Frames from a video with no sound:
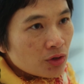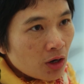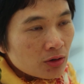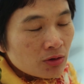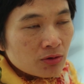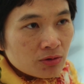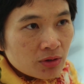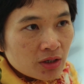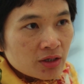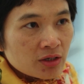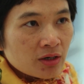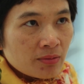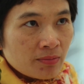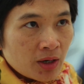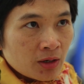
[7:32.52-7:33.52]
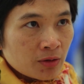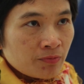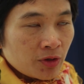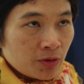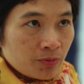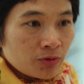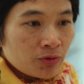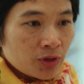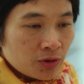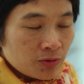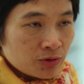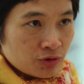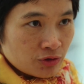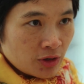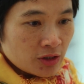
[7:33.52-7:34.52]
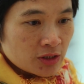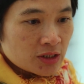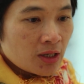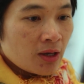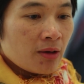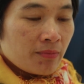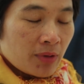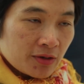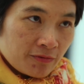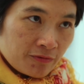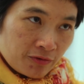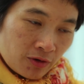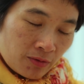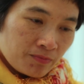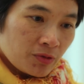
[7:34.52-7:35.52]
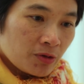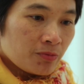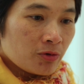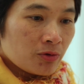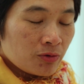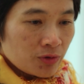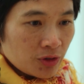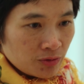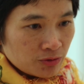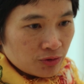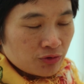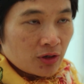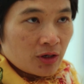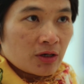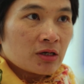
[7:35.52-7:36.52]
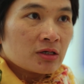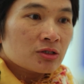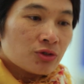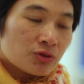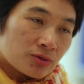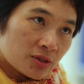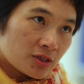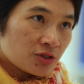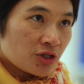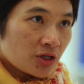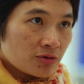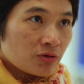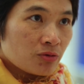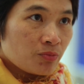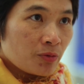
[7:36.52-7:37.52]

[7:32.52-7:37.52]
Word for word: not only among people who use drugs, but from people who use drugs to the general